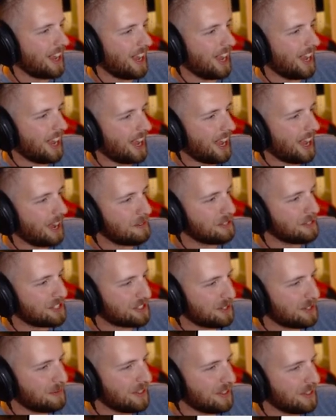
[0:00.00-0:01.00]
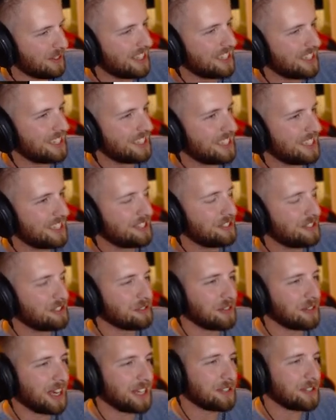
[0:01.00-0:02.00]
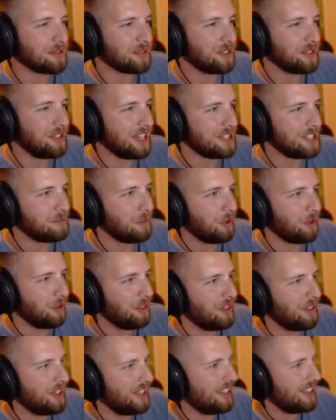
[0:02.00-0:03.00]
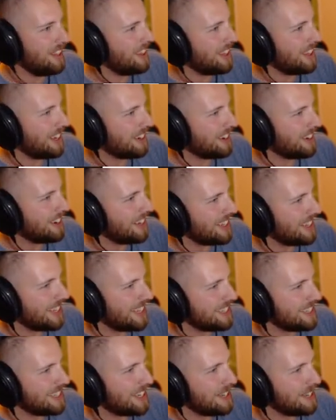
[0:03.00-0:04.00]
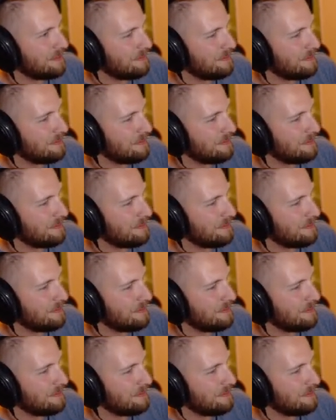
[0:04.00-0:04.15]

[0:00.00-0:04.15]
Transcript: I was streaming the Nintendo Direct. Were you guys both there at that time?